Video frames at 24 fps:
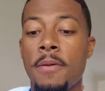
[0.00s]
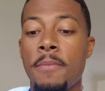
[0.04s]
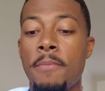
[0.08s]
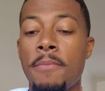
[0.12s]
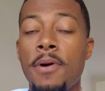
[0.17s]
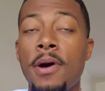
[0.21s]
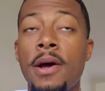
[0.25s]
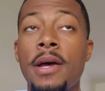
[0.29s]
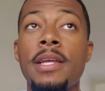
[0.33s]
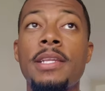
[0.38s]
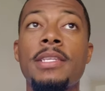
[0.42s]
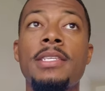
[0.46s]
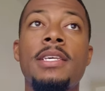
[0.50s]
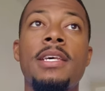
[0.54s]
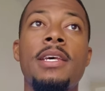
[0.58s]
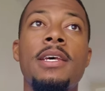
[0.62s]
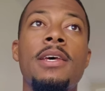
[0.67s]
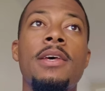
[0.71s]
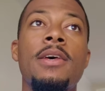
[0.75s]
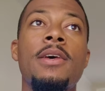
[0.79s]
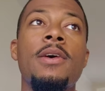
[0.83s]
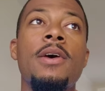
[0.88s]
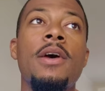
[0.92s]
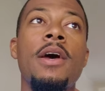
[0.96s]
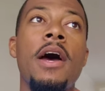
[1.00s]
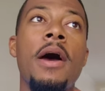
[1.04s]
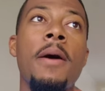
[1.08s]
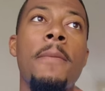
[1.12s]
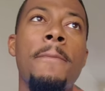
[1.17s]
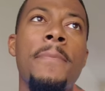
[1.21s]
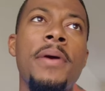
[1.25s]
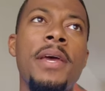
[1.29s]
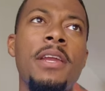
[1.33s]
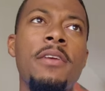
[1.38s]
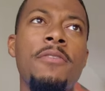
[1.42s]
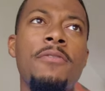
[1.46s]
But a
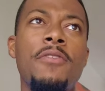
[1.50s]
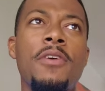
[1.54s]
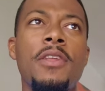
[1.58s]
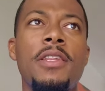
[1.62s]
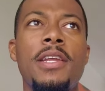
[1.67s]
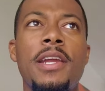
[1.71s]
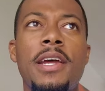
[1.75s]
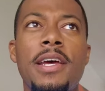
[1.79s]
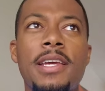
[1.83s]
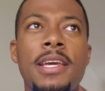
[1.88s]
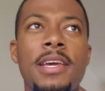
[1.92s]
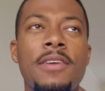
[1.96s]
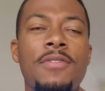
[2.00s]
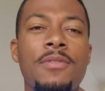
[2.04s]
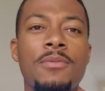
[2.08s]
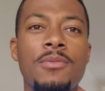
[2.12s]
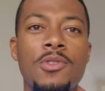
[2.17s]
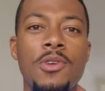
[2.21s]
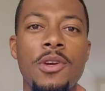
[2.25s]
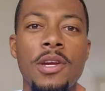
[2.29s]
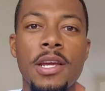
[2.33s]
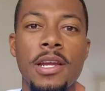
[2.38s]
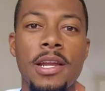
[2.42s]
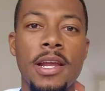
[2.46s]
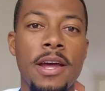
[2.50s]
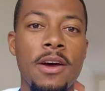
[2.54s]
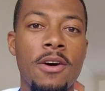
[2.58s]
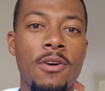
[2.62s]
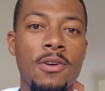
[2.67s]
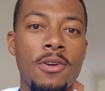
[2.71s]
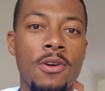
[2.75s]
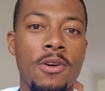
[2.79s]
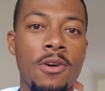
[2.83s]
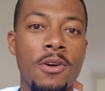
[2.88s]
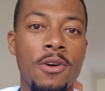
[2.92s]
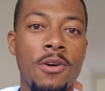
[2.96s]
benefit that I get from drinking
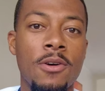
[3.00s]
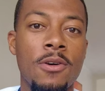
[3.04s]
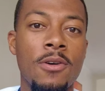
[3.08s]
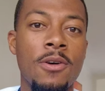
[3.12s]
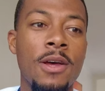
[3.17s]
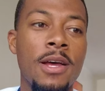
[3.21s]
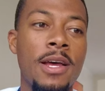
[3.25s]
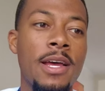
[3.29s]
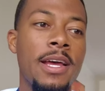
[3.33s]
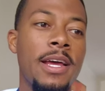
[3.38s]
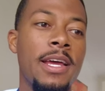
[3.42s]
alcohol